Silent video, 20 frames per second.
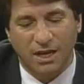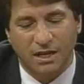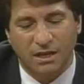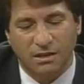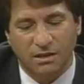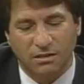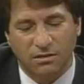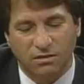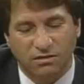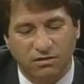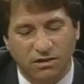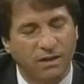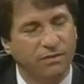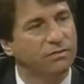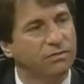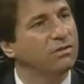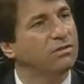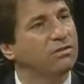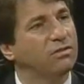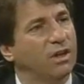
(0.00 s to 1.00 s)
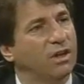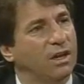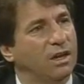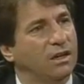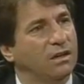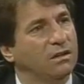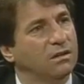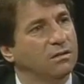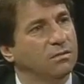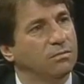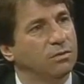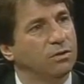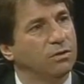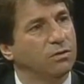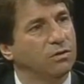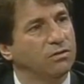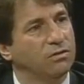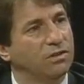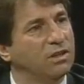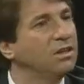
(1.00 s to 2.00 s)
is safe to say,
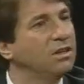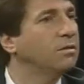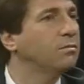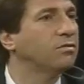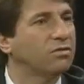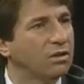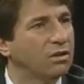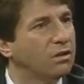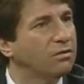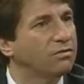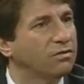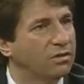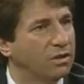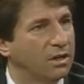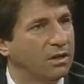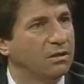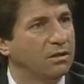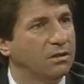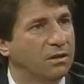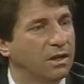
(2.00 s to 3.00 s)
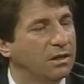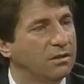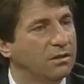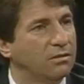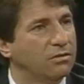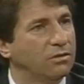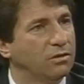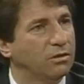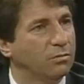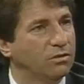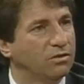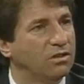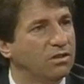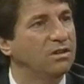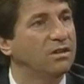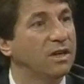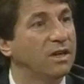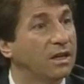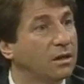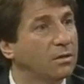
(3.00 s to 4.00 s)
because he himself said that that incident was
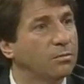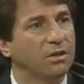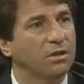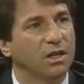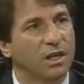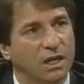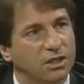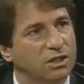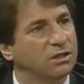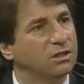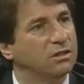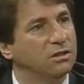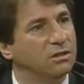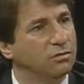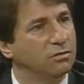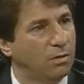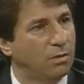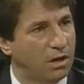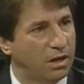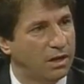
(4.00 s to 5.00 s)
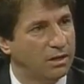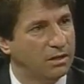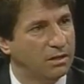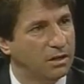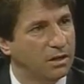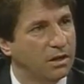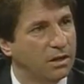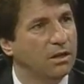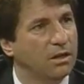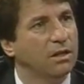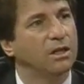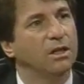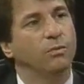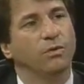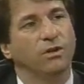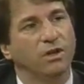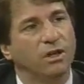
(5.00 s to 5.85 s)
indelibly etched in his mind, that